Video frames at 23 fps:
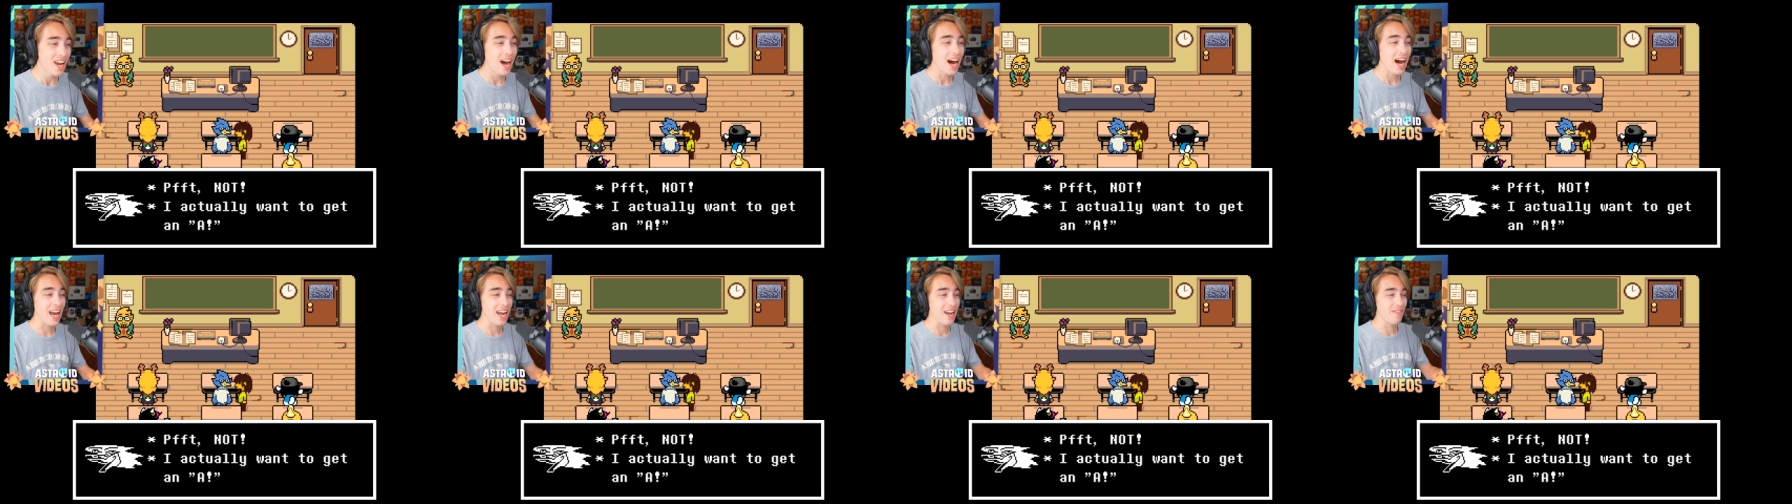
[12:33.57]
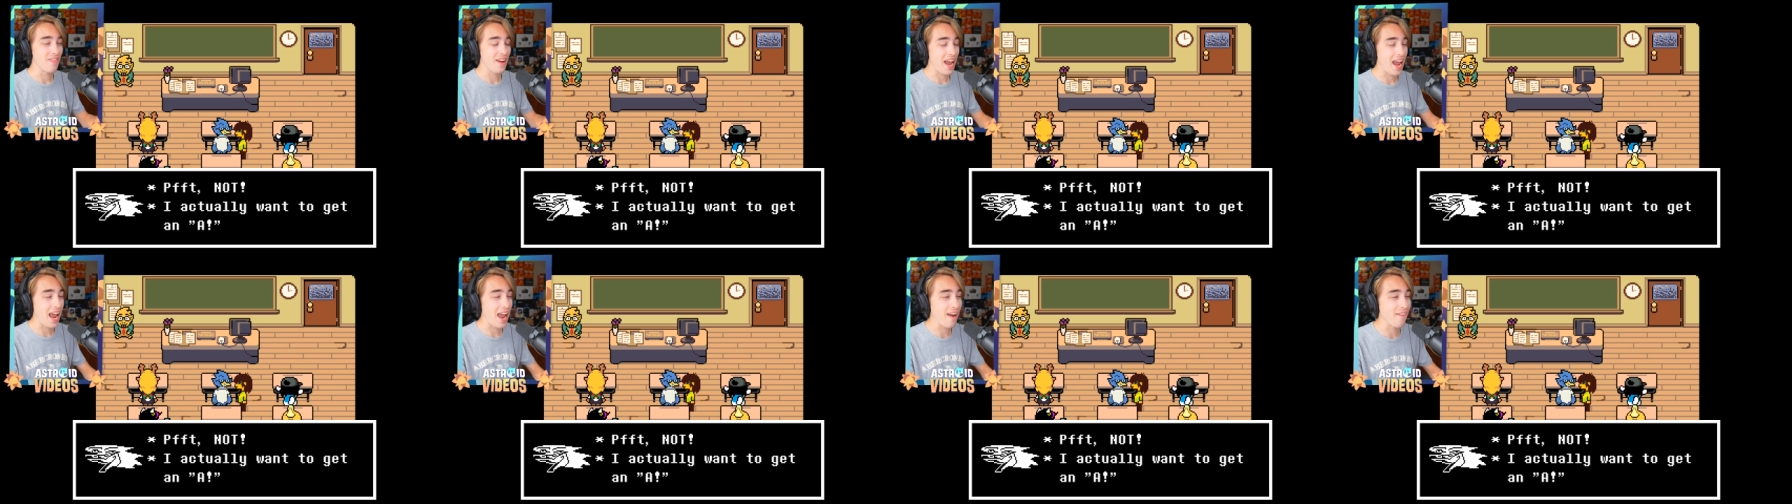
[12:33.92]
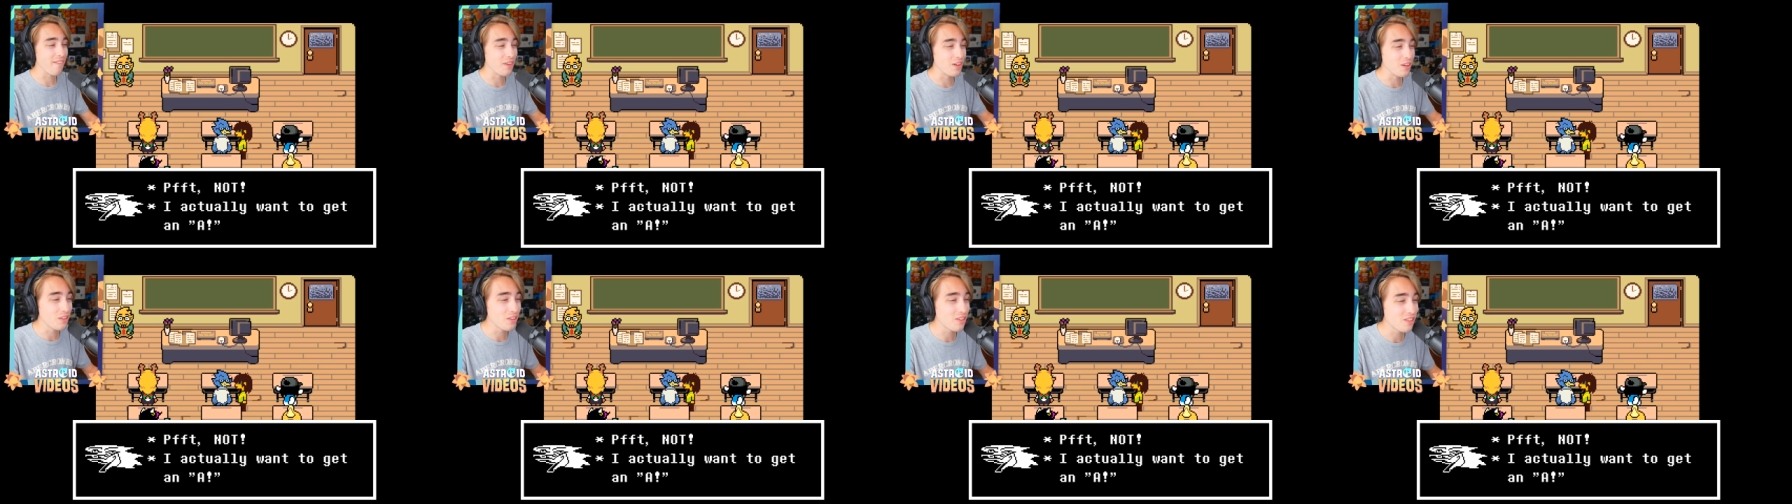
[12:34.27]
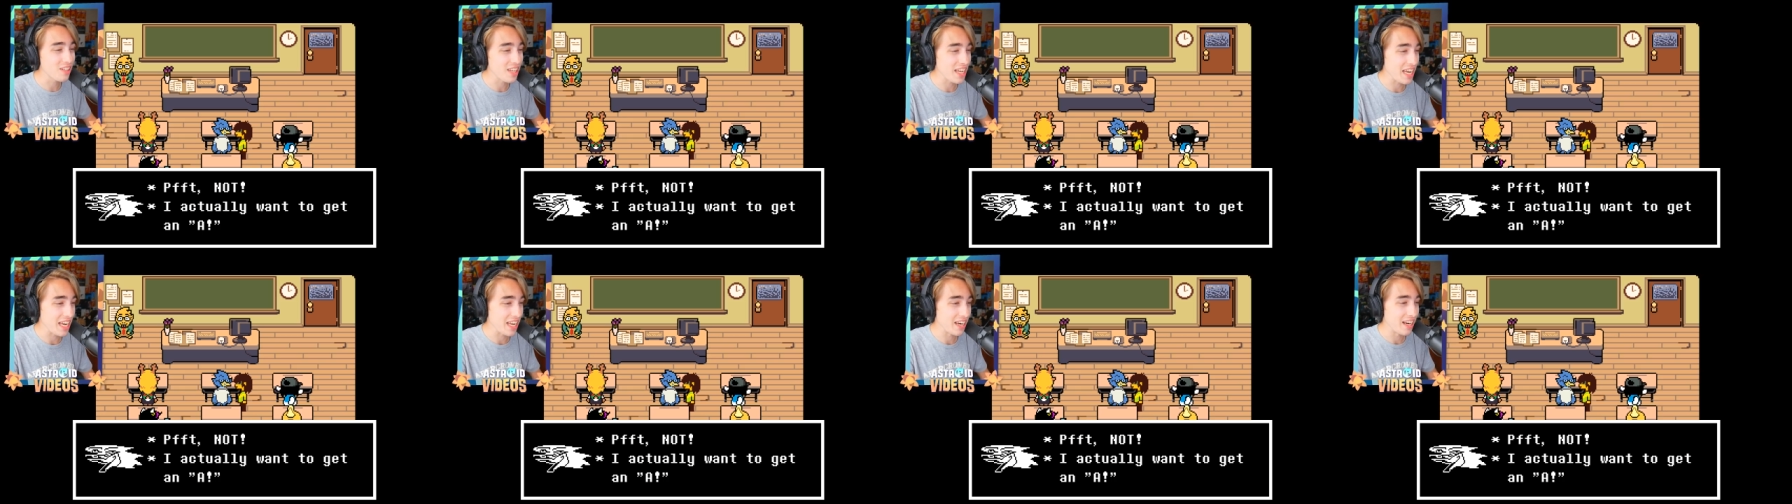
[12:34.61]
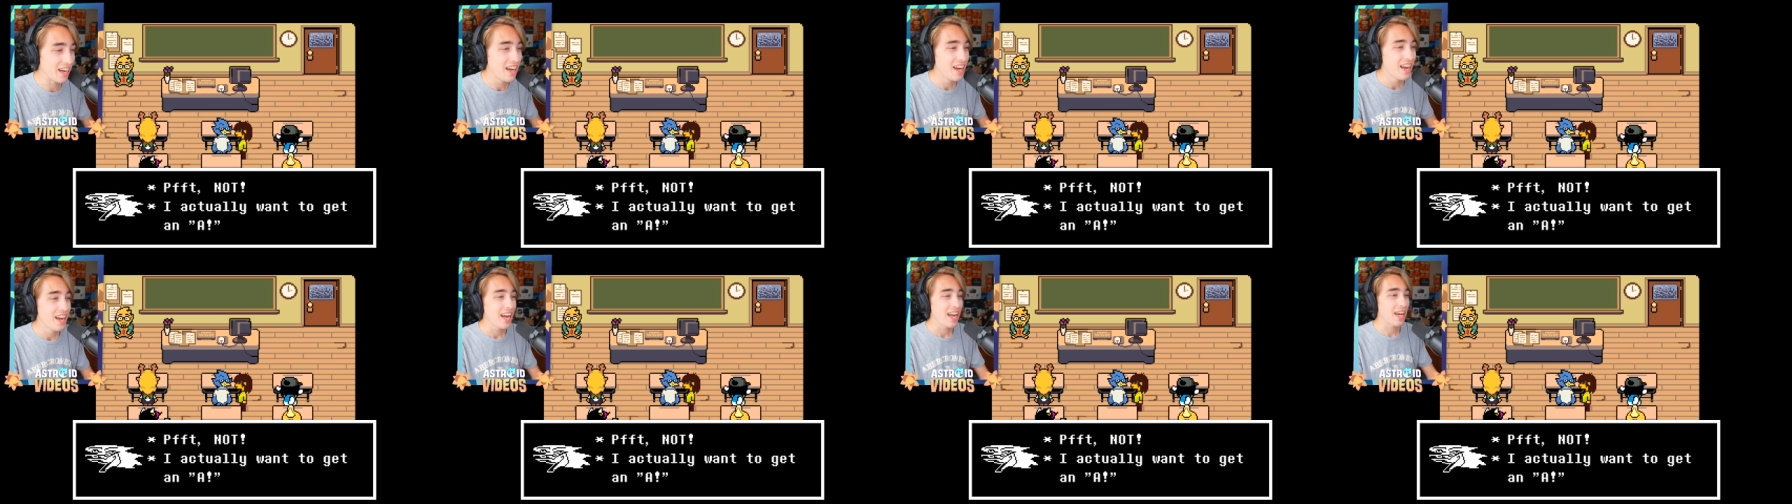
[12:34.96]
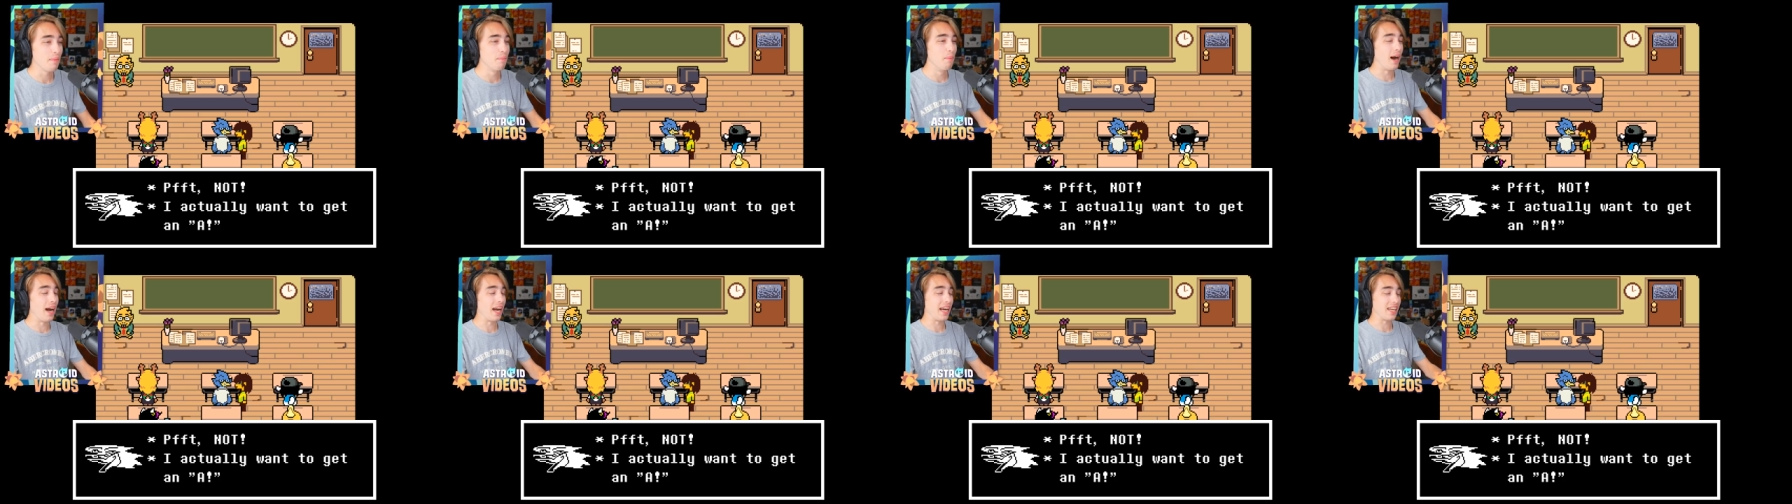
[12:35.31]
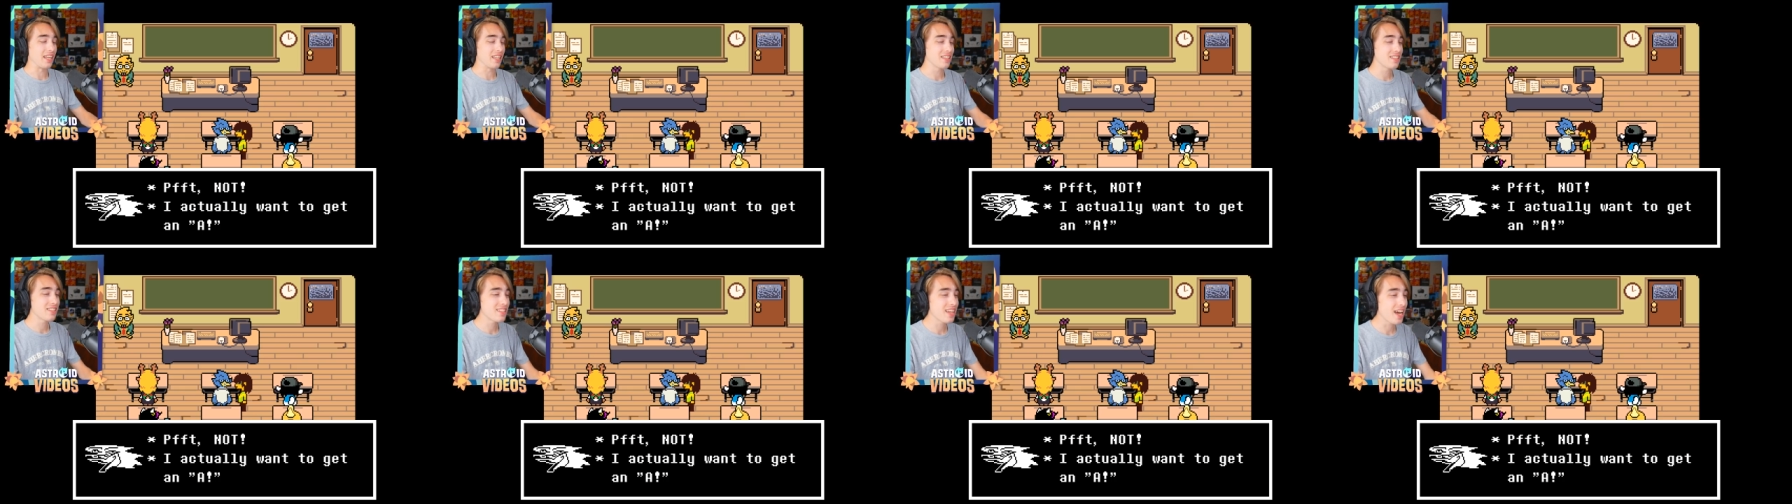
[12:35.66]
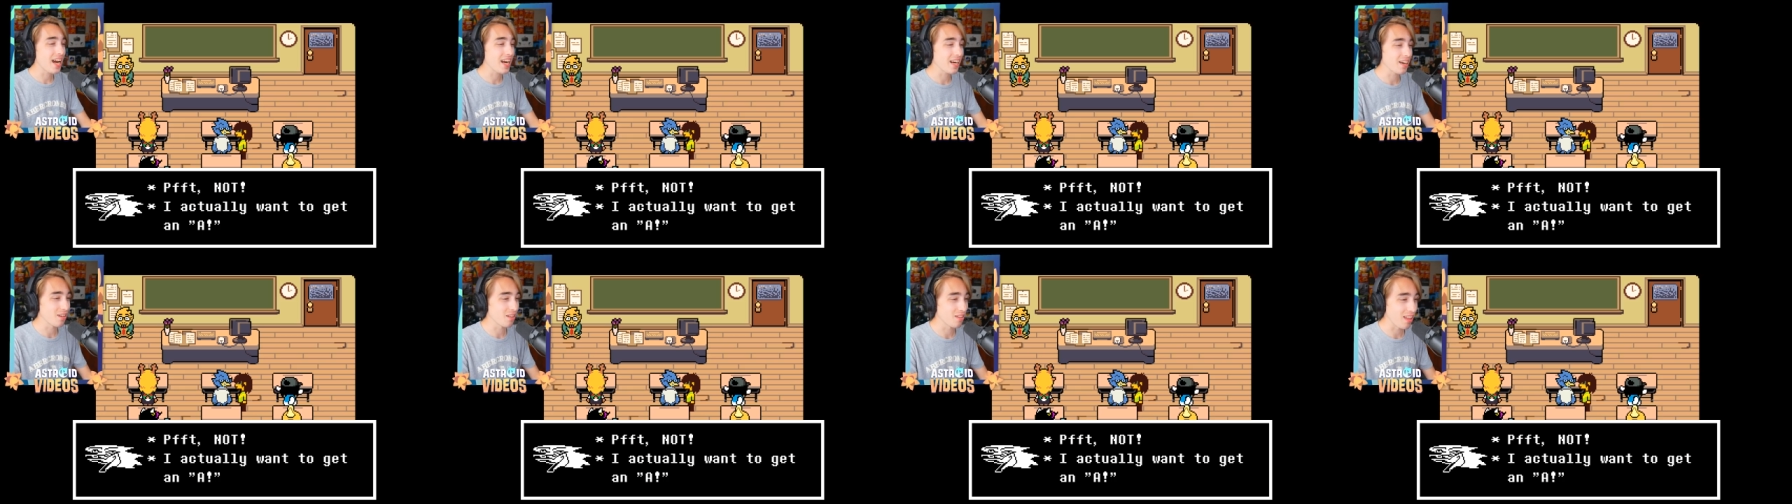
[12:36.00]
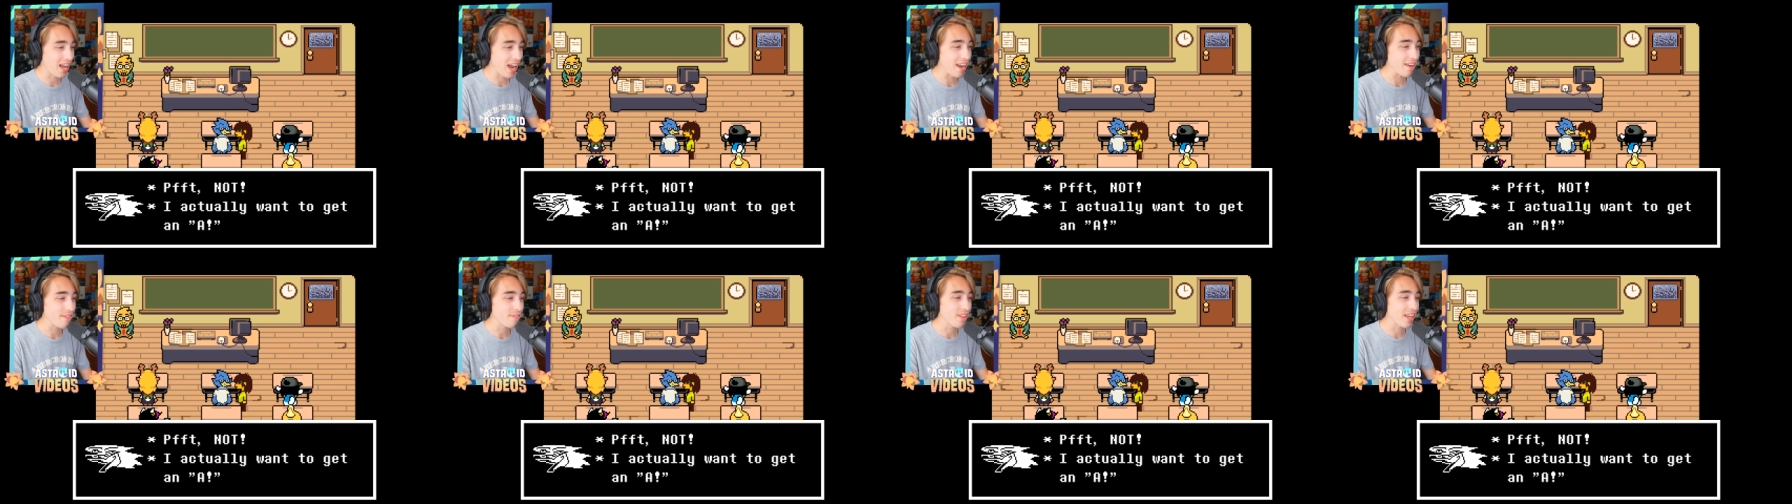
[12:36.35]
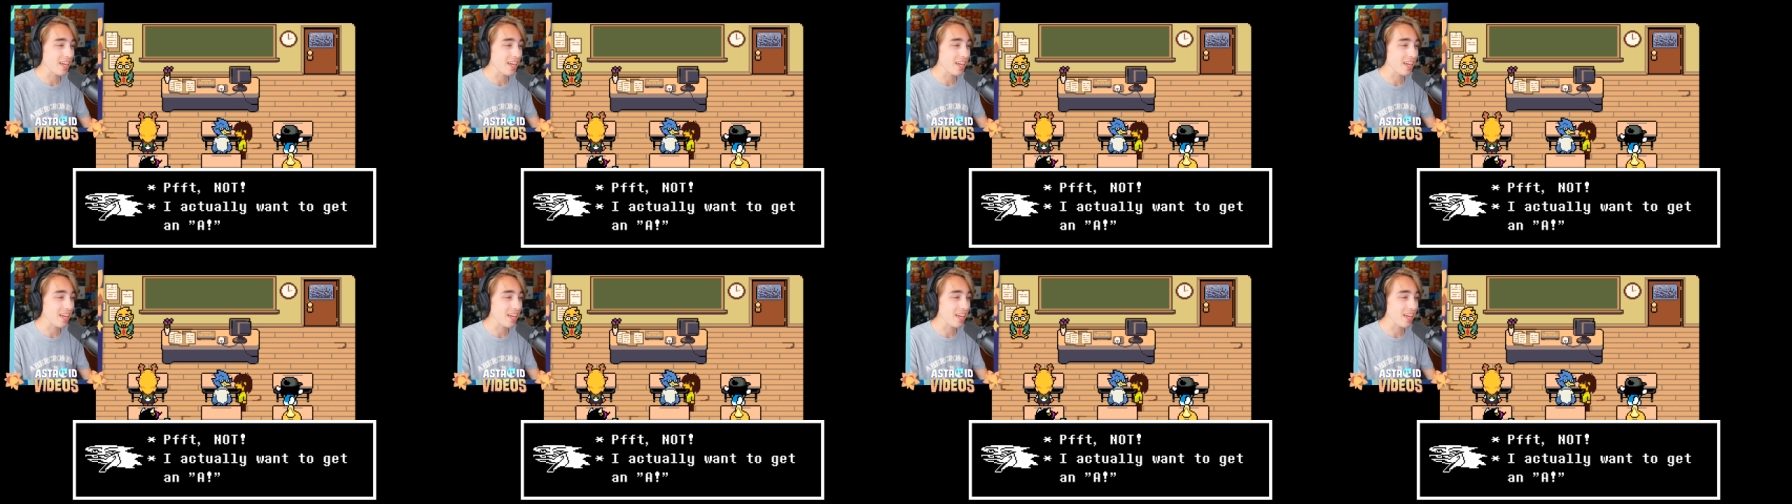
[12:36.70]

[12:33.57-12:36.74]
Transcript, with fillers: I have ever seen in my entire life.